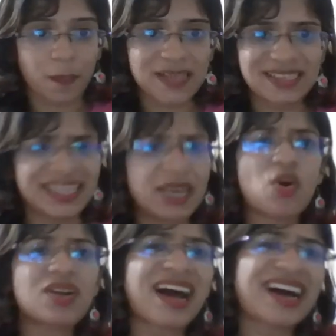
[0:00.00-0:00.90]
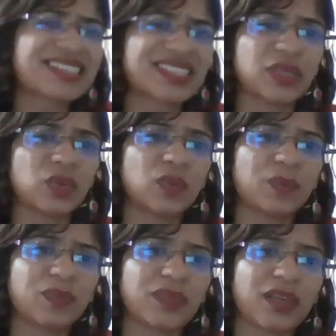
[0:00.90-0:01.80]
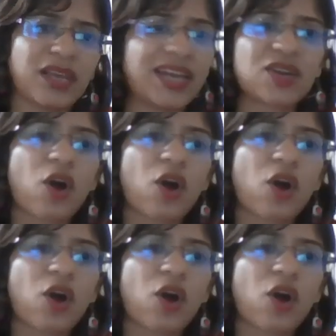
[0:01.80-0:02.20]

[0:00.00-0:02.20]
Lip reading: see, they won't ask you, in